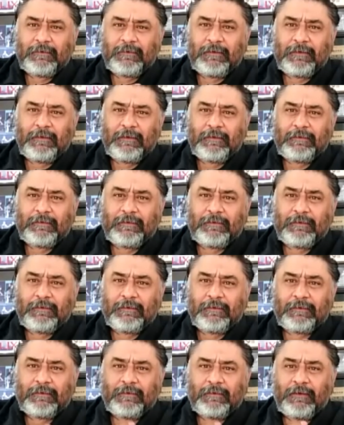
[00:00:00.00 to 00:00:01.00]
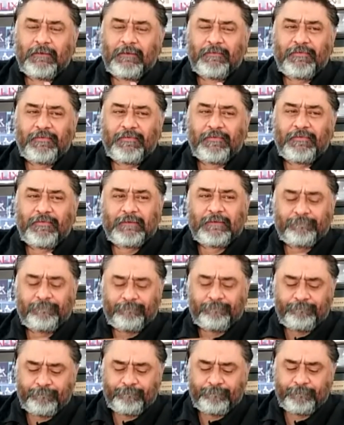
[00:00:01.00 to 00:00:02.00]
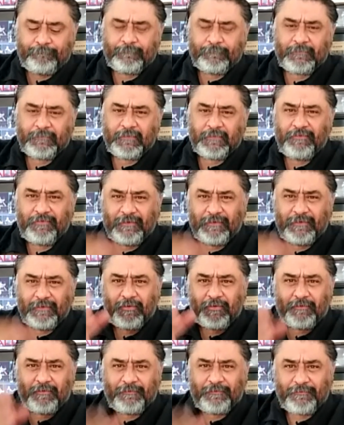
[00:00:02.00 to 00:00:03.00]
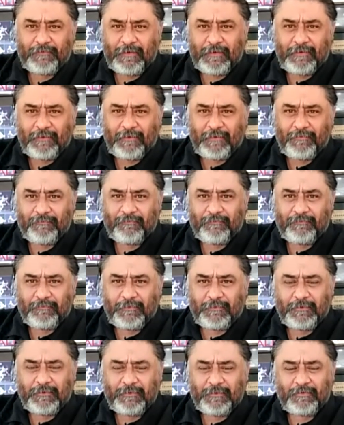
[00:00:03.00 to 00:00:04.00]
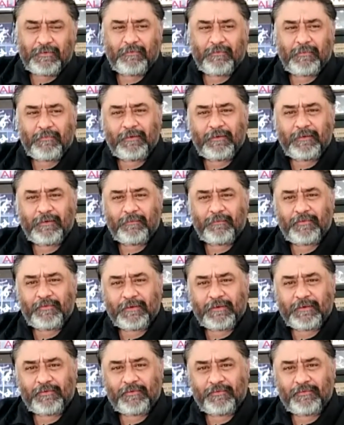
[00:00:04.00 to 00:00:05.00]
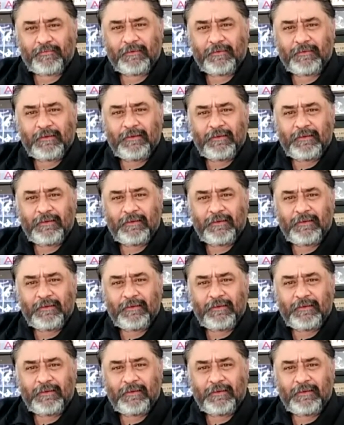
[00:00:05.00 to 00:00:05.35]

And all of a sudden, he sent it off to France. You know, I remember him talking to